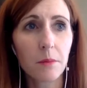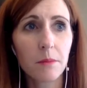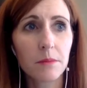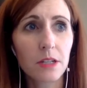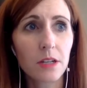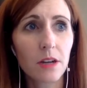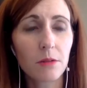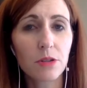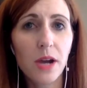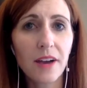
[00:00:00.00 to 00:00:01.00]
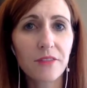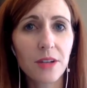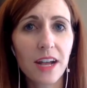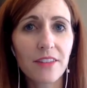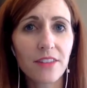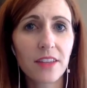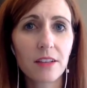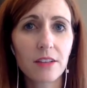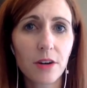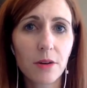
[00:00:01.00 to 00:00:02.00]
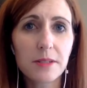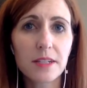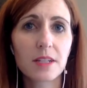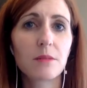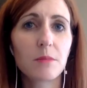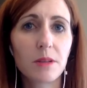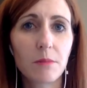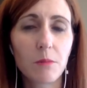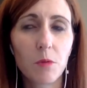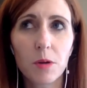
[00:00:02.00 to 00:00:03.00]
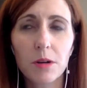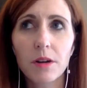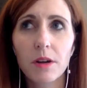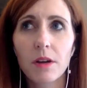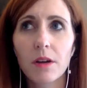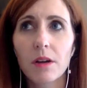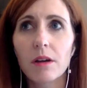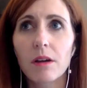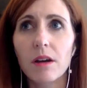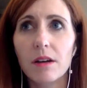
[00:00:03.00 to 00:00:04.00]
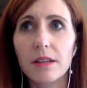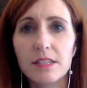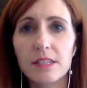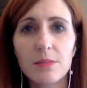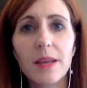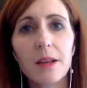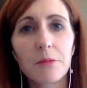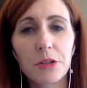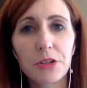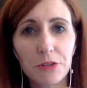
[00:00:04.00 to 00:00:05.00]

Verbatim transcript: You know, you have to, I think you're always going to be more in demand when you're